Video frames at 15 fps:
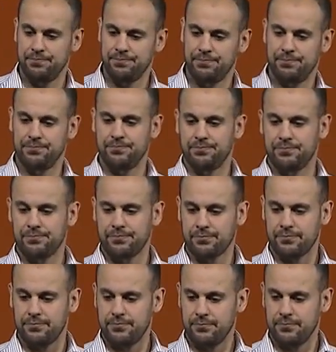
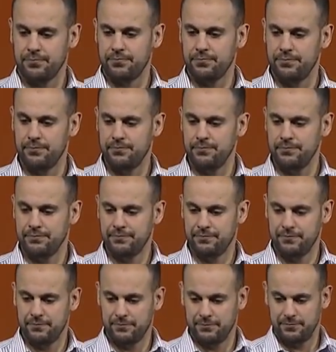
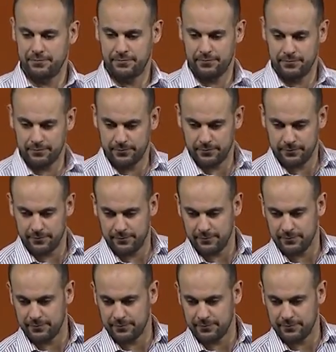(silence)